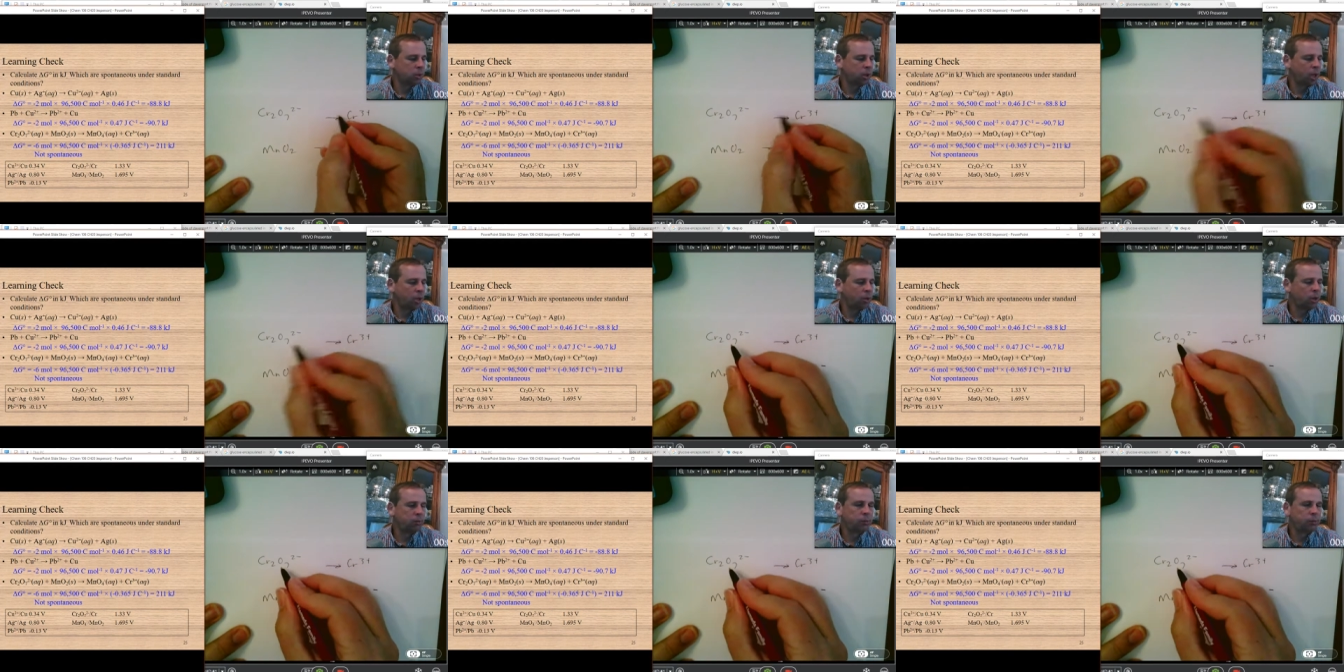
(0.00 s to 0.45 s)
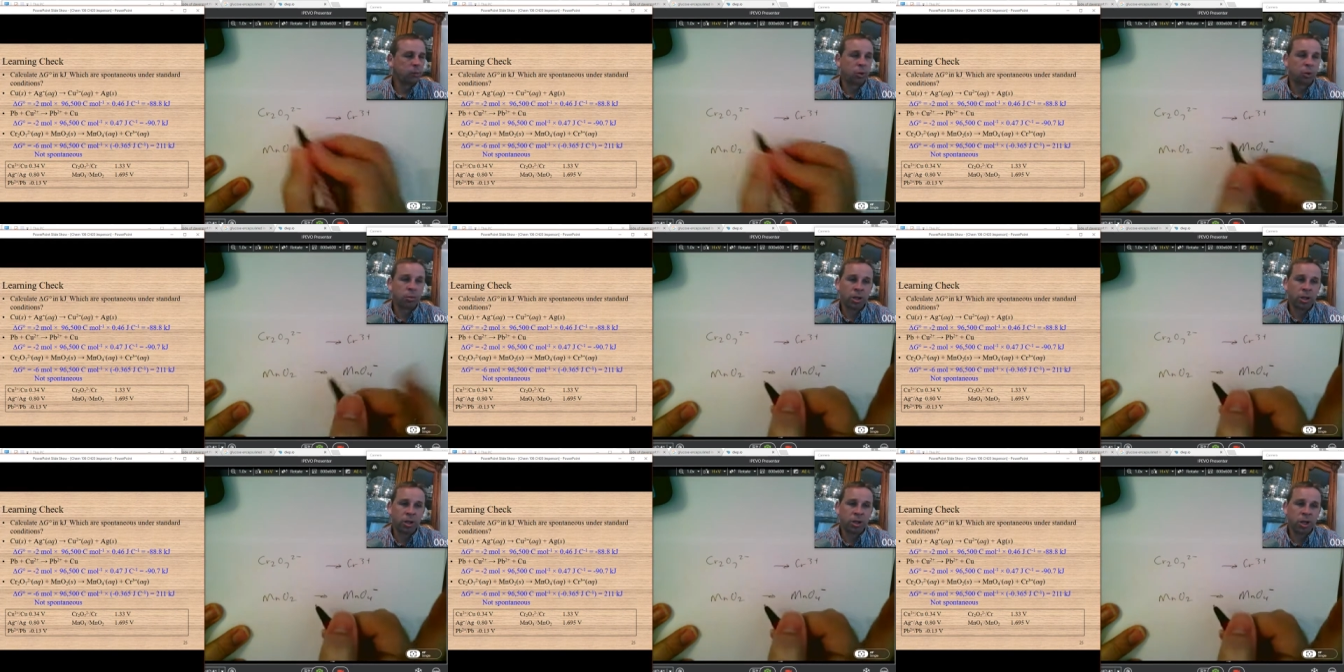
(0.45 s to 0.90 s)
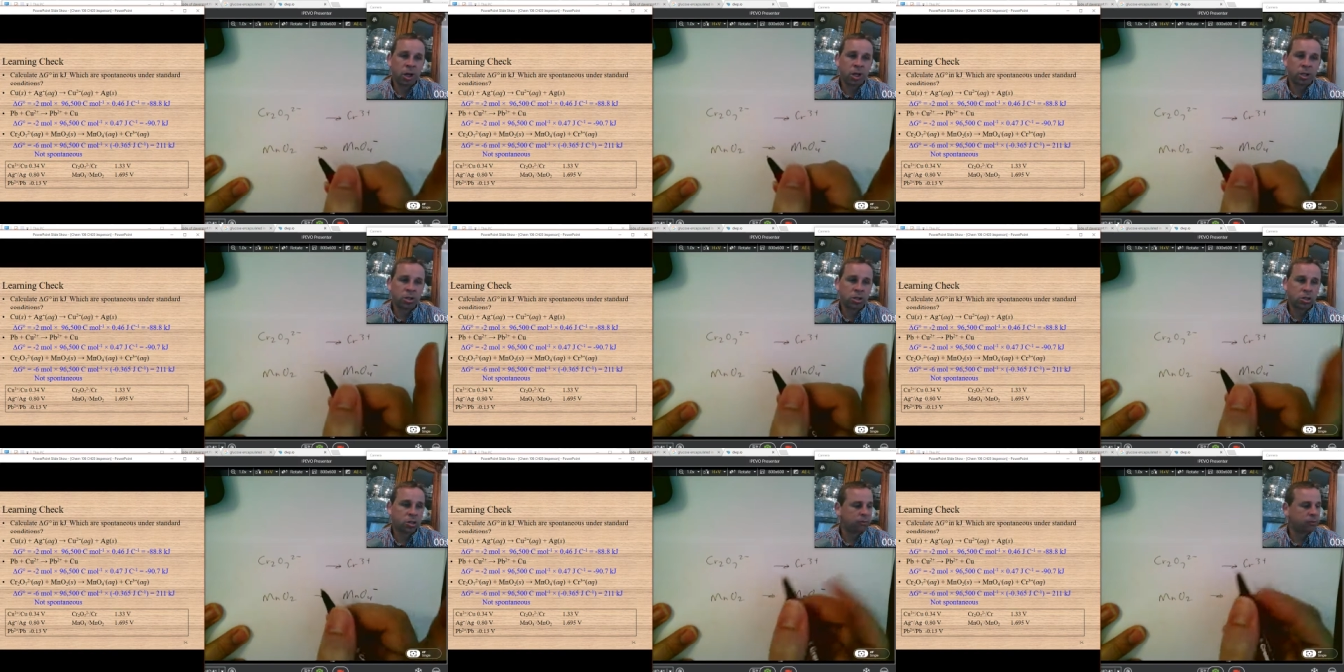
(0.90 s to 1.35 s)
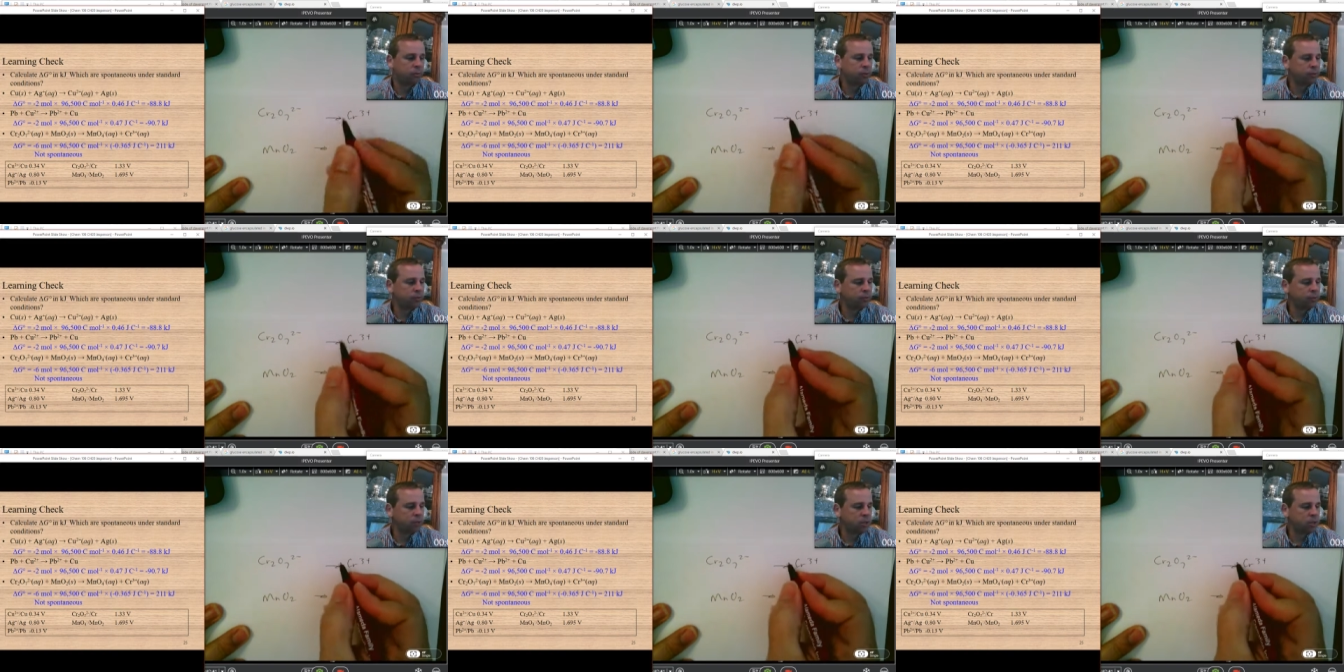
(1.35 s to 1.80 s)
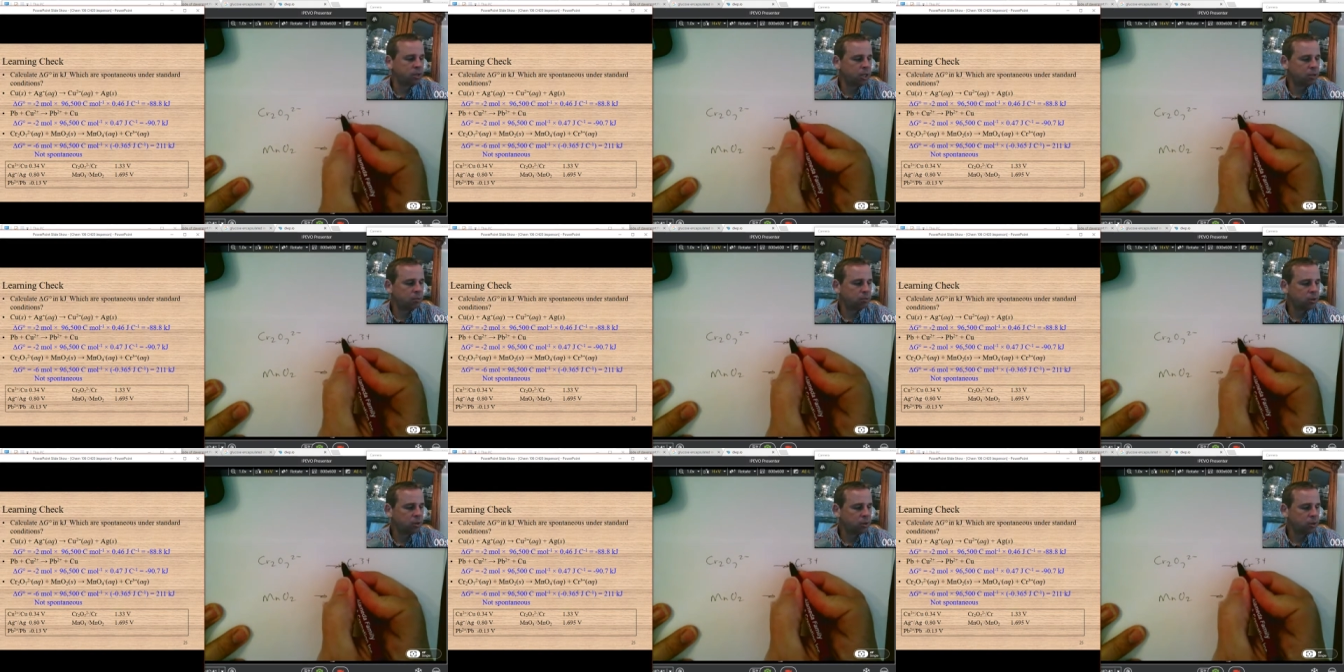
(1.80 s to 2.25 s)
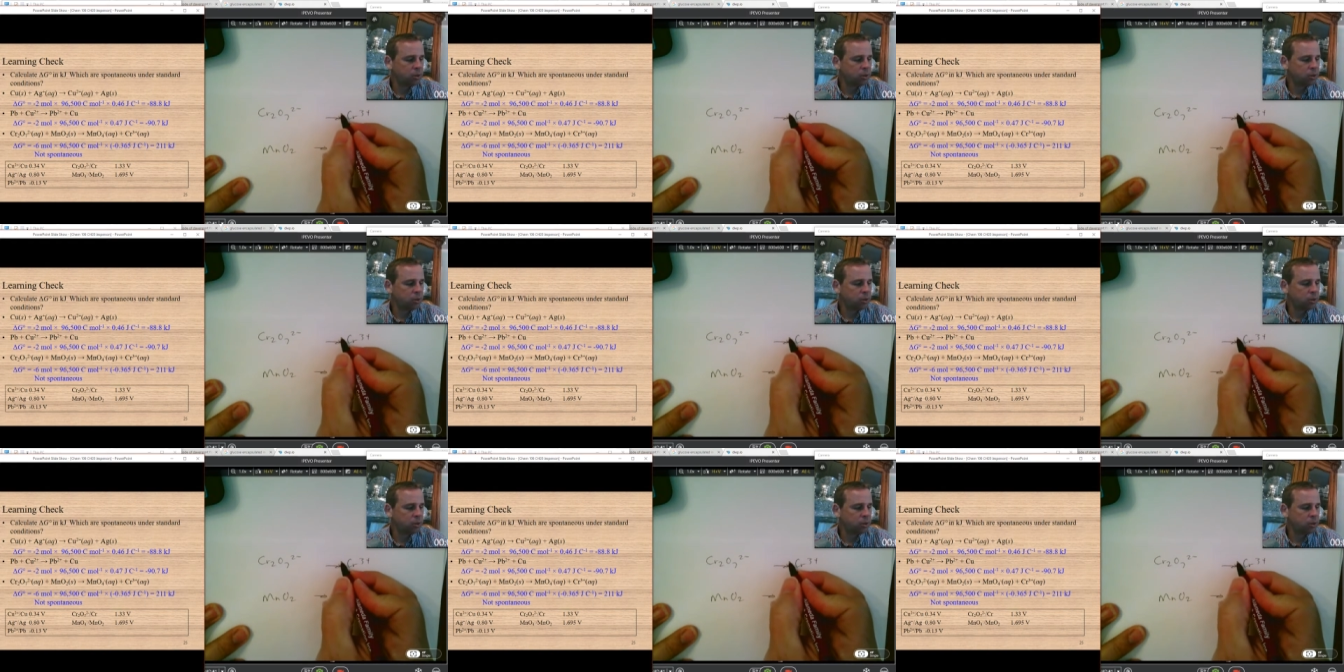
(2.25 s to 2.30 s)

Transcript: I don't have to worry about the oxygen for the first step.